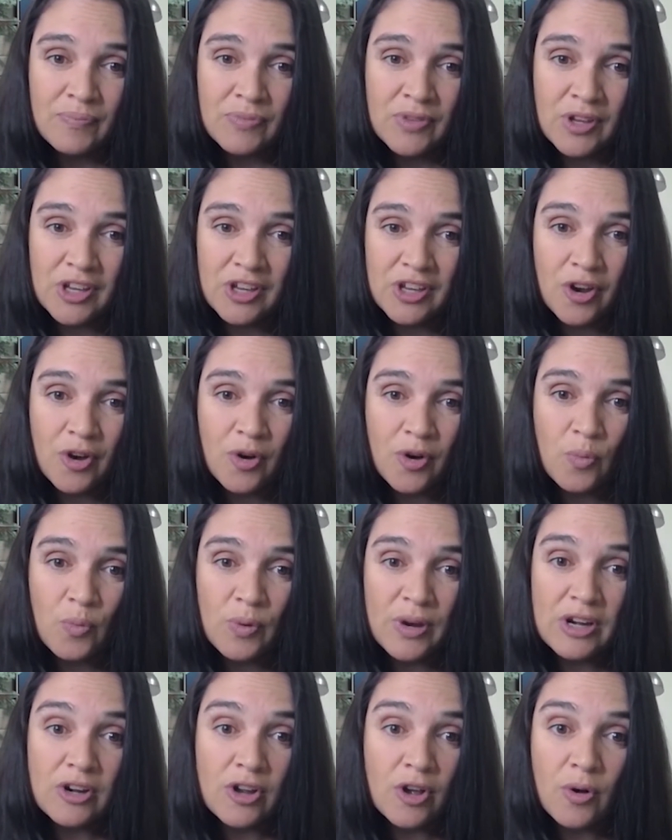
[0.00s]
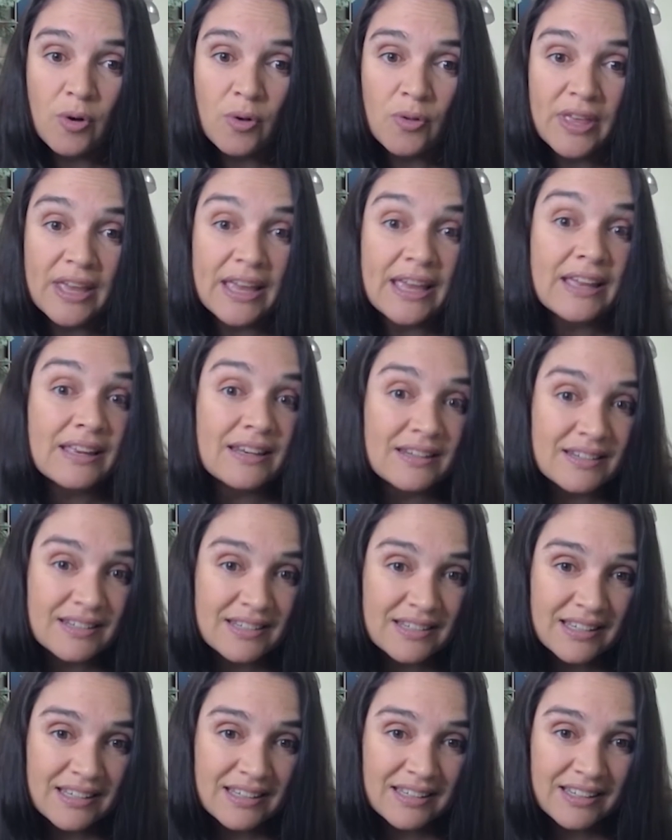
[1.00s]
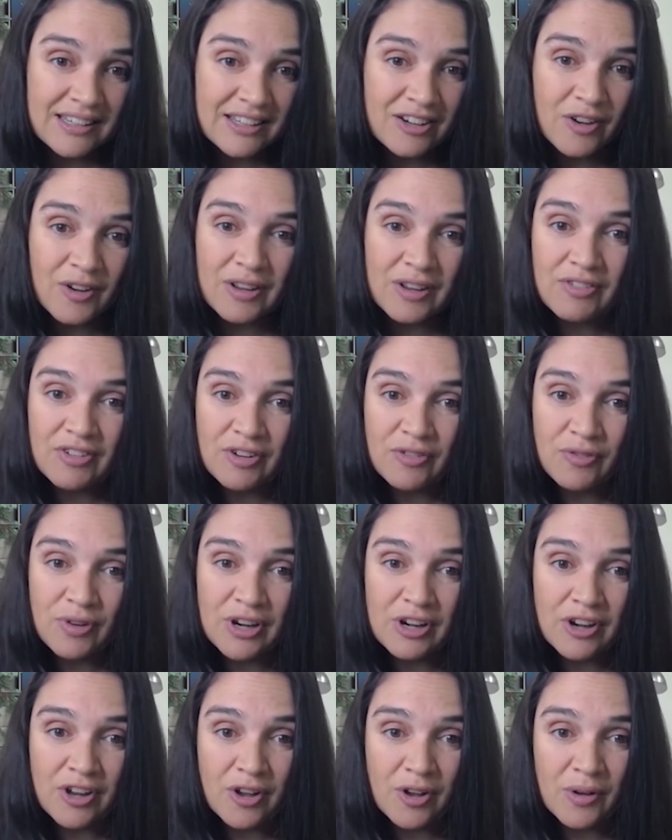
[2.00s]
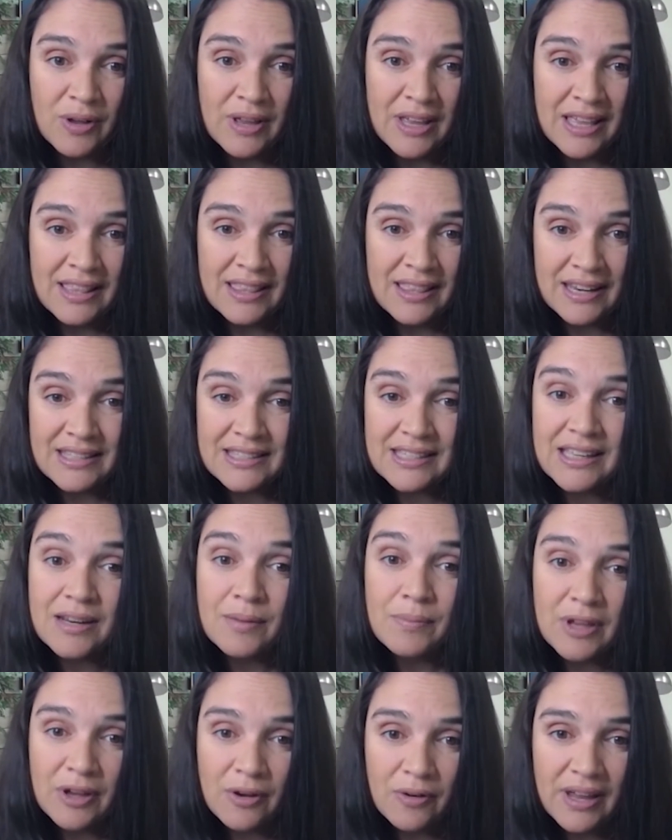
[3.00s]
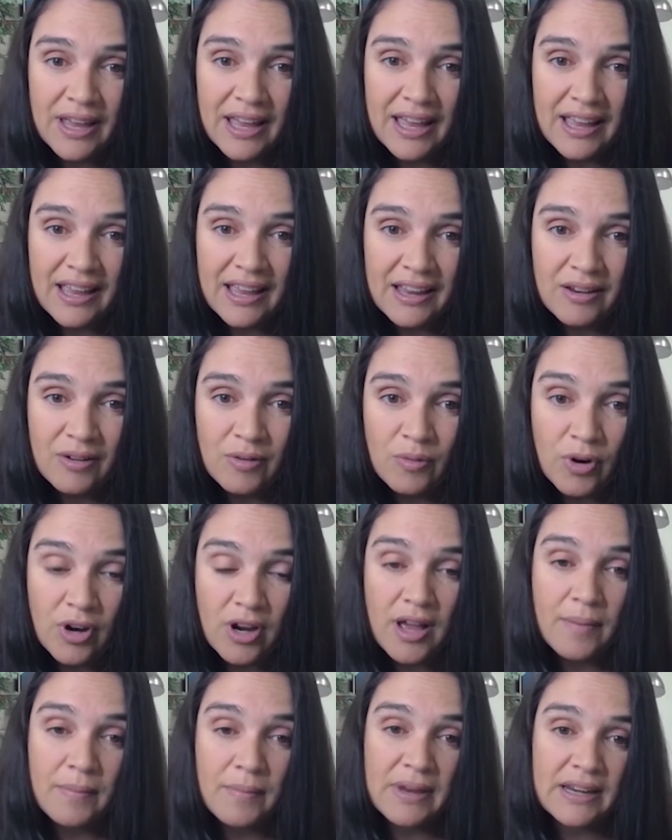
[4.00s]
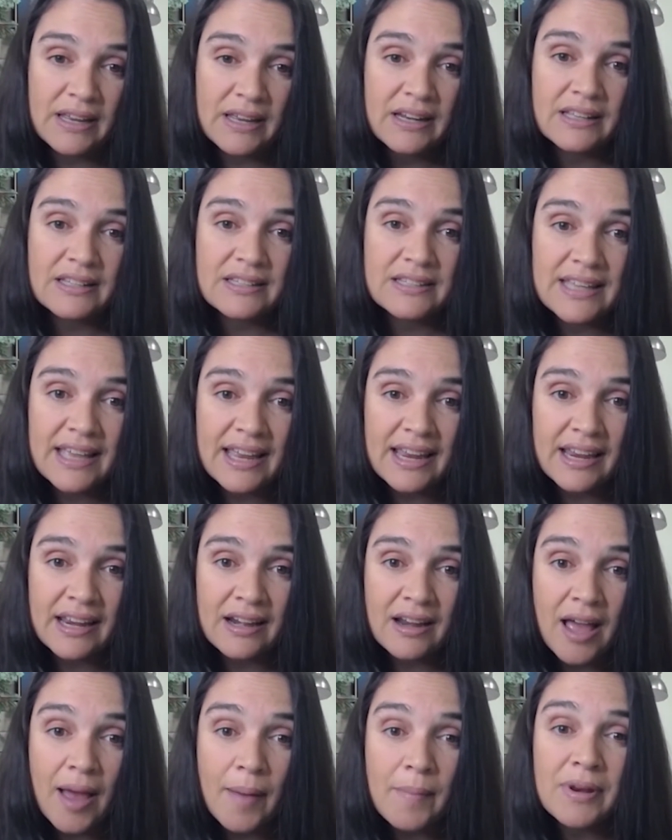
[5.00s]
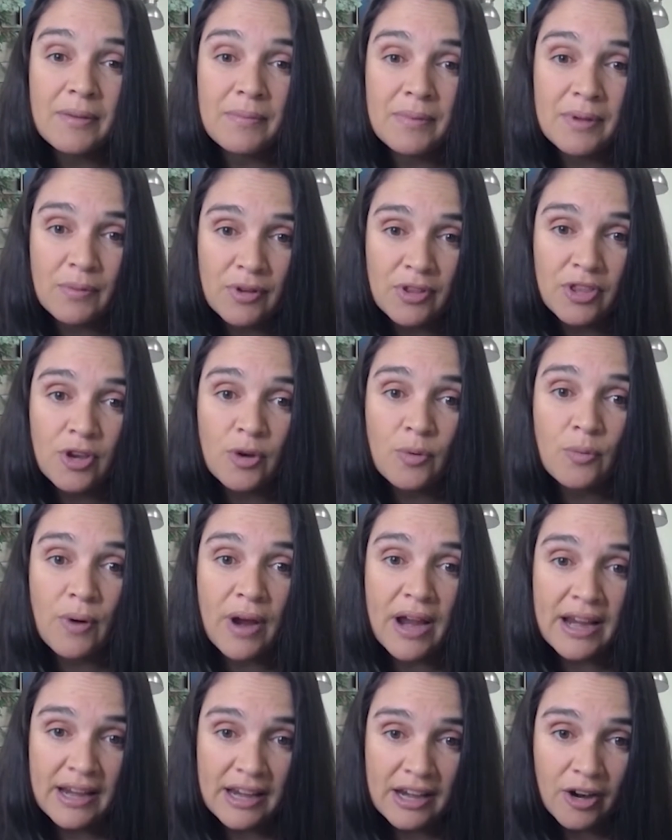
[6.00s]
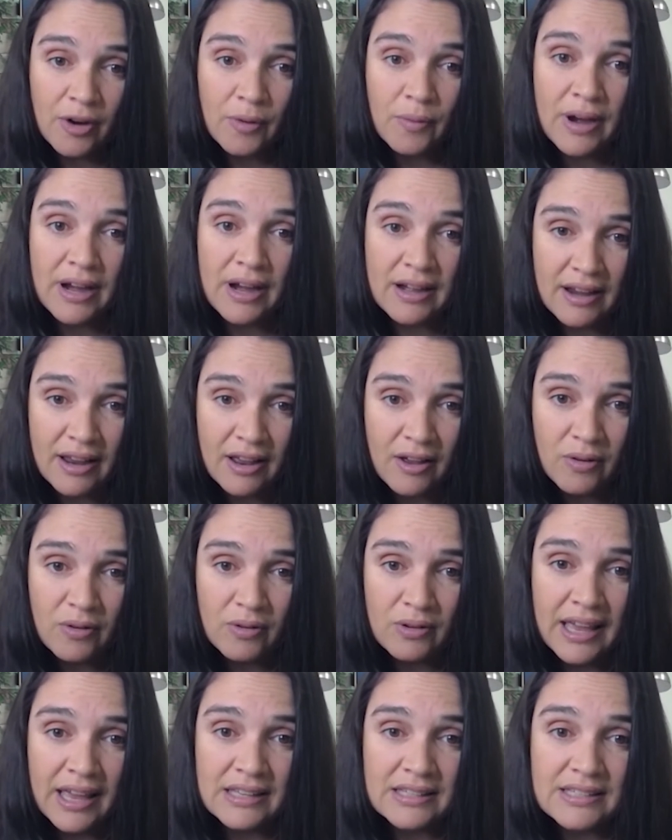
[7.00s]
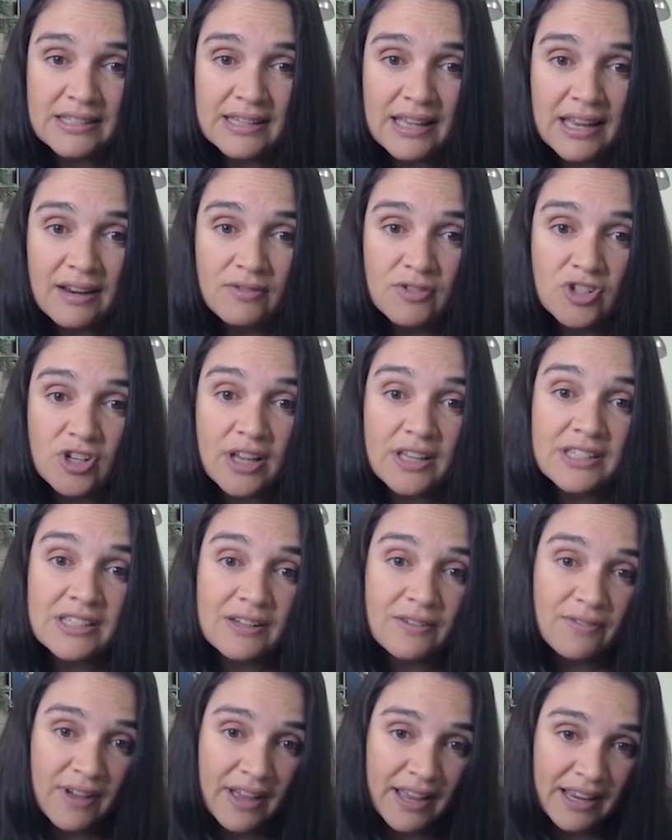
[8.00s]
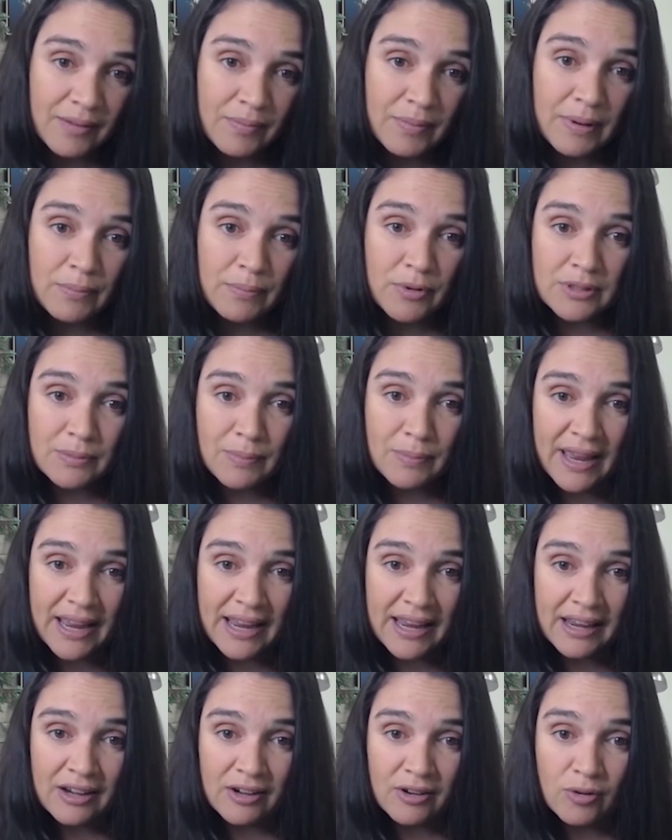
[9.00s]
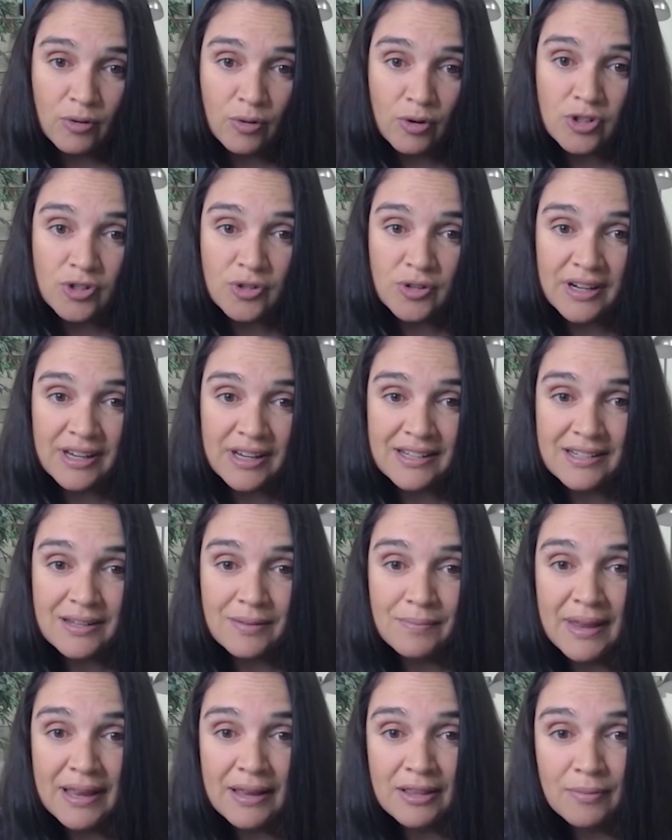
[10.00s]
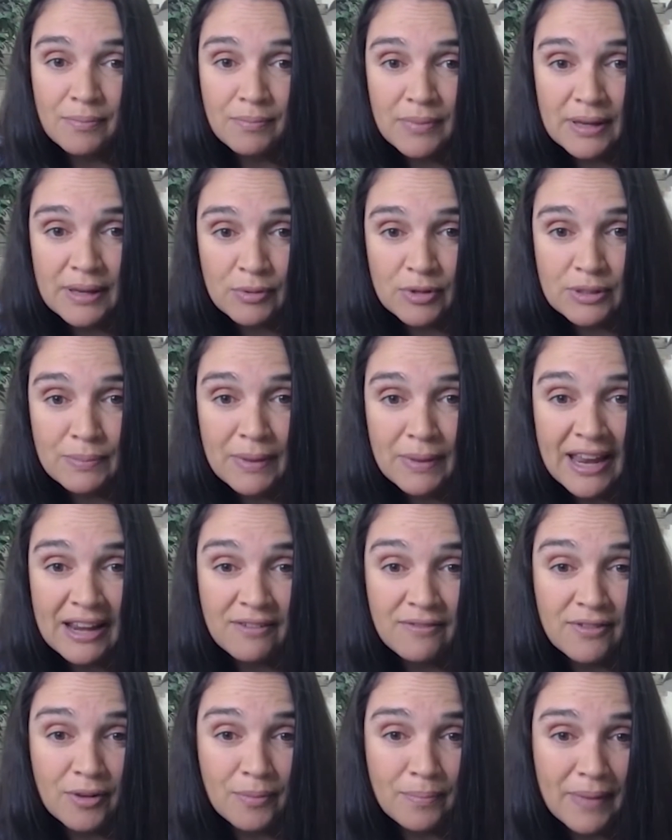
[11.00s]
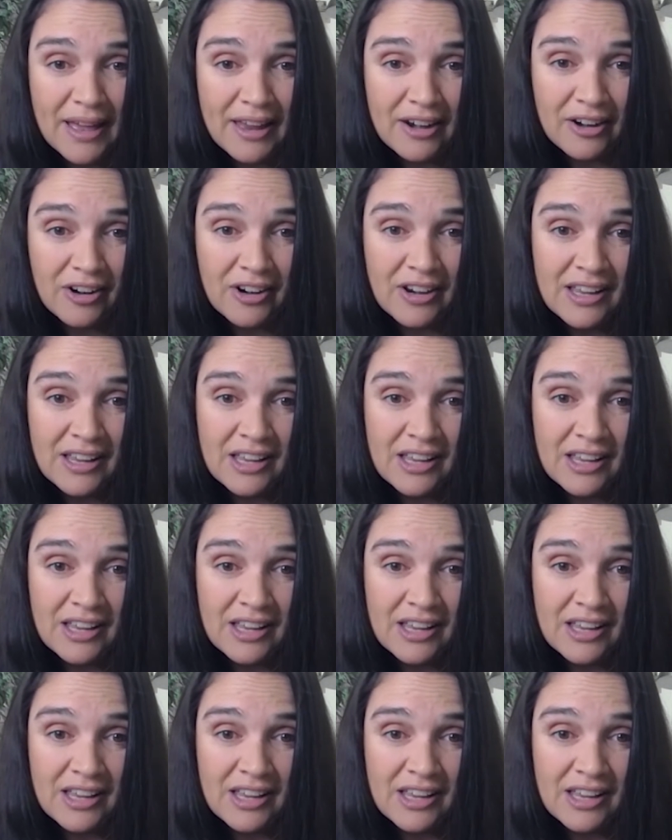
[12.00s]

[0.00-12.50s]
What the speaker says: we know the end, even if we know that it's going to be okay, we're coming in and saying, I'm going to be with you right here, right now. Instead of justifying people's pain or trying to make people's pain feel better,